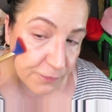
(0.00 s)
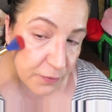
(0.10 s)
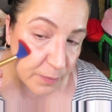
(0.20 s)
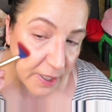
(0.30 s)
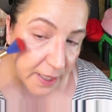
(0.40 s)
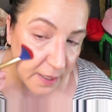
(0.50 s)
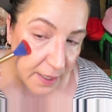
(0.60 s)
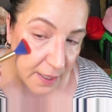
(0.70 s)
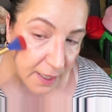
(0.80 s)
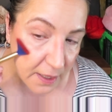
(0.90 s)

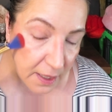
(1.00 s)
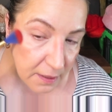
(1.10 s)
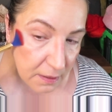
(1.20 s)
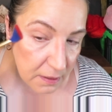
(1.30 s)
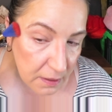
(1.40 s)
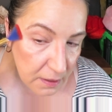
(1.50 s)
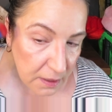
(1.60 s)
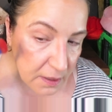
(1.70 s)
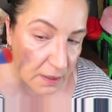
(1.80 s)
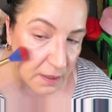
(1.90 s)
my highlighter,
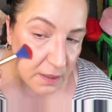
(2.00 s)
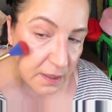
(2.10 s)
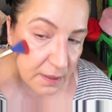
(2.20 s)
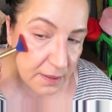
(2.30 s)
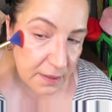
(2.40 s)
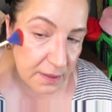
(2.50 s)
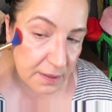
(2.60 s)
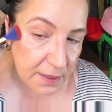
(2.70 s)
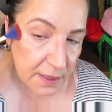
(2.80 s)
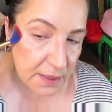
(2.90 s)

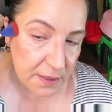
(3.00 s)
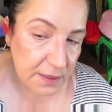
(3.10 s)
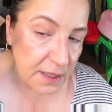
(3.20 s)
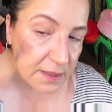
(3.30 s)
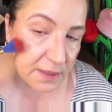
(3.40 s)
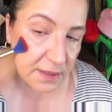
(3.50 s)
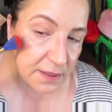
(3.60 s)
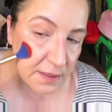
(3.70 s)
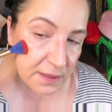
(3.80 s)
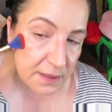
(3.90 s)
because
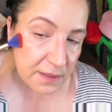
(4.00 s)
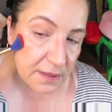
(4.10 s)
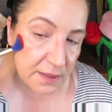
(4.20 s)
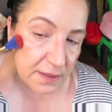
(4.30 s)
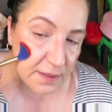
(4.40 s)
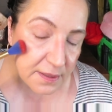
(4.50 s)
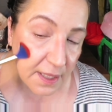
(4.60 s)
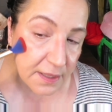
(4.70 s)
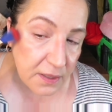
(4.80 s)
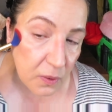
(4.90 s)

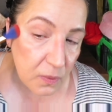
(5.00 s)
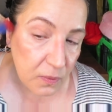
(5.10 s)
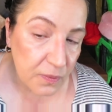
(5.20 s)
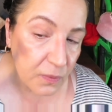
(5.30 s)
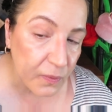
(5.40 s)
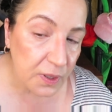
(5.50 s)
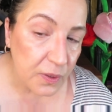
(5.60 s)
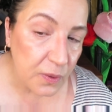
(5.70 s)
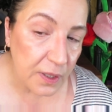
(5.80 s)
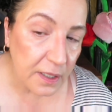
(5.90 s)
I've
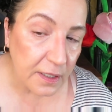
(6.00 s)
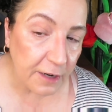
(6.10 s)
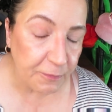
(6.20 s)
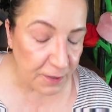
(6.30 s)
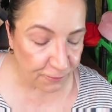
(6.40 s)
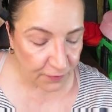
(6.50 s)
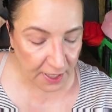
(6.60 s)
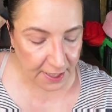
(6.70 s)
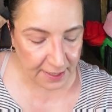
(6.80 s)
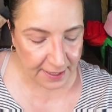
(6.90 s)
been
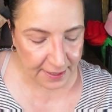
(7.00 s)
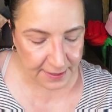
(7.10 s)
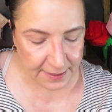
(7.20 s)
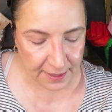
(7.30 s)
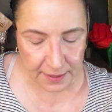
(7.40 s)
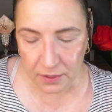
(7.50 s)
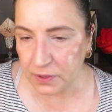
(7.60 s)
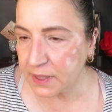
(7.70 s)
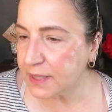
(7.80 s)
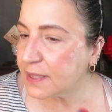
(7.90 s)
finding that
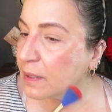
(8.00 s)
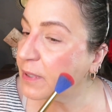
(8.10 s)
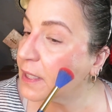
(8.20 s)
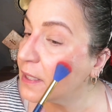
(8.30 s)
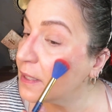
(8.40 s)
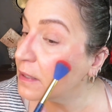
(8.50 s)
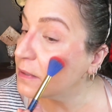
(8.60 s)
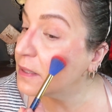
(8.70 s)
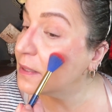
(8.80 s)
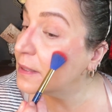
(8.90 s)
using something a
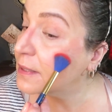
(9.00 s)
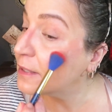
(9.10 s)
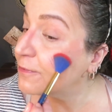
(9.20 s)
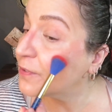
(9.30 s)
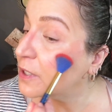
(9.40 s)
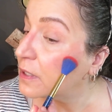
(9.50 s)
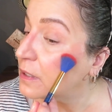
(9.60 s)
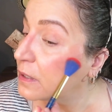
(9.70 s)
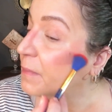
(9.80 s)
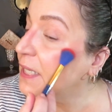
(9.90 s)
little stiffer
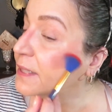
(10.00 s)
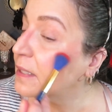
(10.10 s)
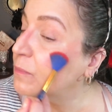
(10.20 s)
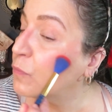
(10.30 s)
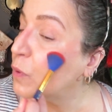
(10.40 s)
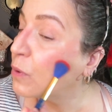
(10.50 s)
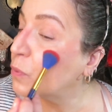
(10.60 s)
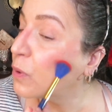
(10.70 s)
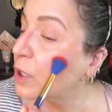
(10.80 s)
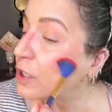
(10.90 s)
makes it more
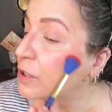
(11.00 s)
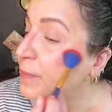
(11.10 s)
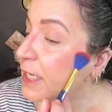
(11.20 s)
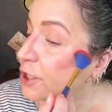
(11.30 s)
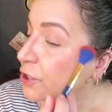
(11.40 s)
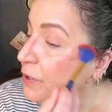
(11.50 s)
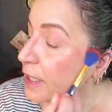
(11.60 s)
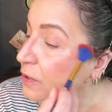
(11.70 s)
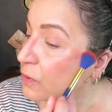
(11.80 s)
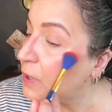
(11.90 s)
work to make sure
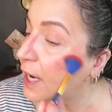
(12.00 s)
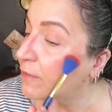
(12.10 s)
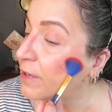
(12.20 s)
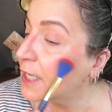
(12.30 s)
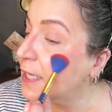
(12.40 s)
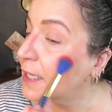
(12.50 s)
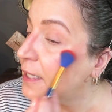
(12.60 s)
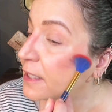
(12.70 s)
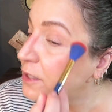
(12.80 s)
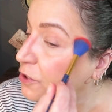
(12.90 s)
I don't have a
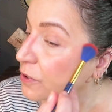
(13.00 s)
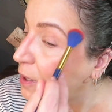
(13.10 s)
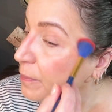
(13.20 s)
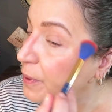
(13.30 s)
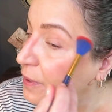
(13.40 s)
landing strip.